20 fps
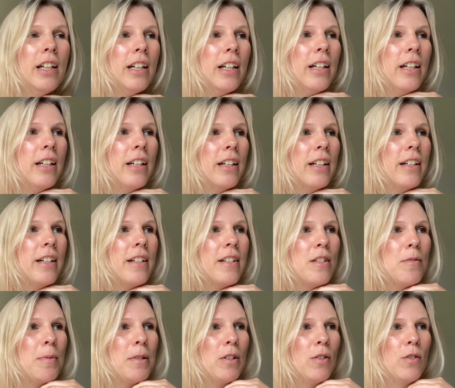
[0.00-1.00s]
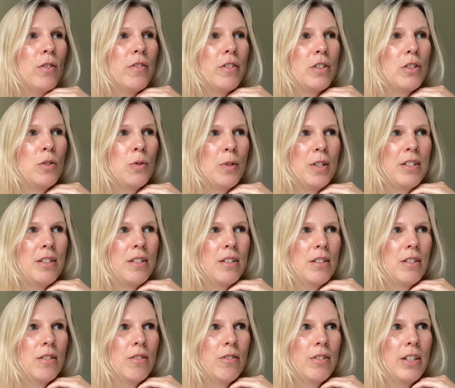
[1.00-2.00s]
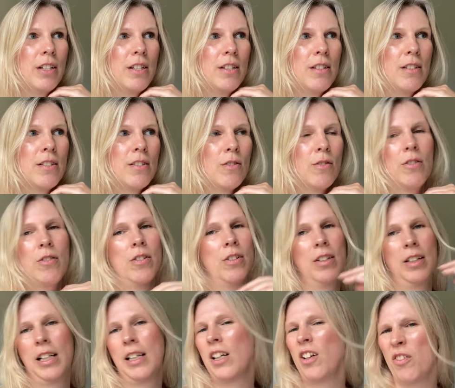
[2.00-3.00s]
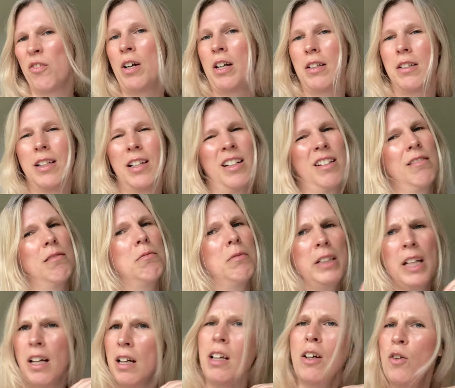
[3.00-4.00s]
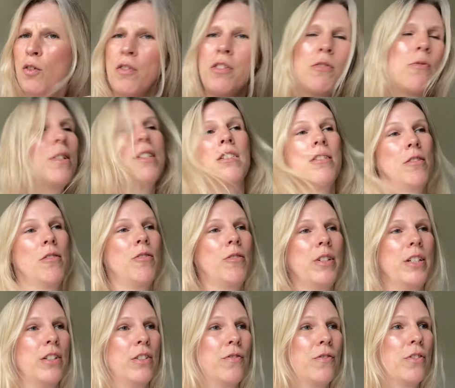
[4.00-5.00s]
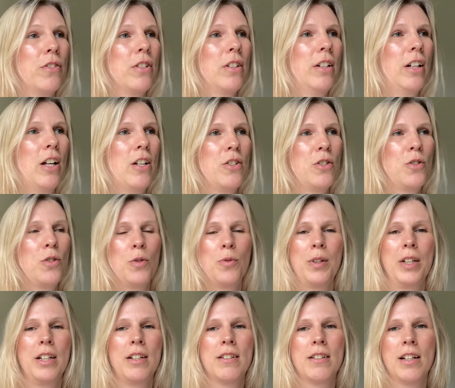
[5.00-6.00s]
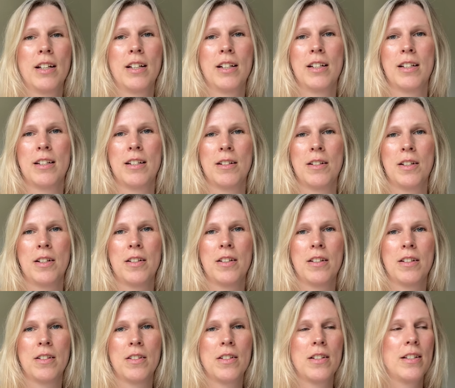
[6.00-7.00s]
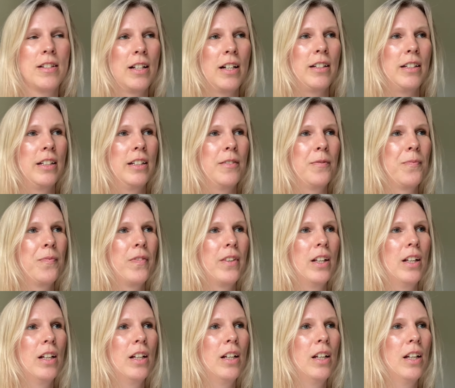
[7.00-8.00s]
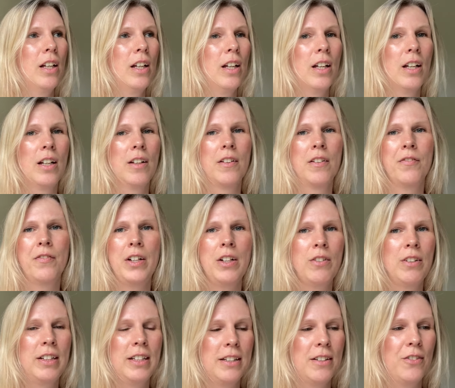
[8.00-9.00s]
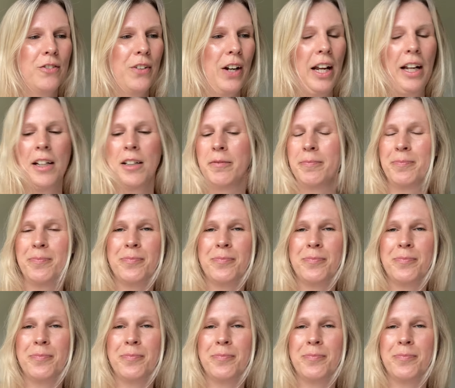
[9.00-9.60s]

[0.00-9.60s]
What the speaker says: It's been over 20 degrees or like over 20 degrees for the last 2 weeks and sunny. Very little rain.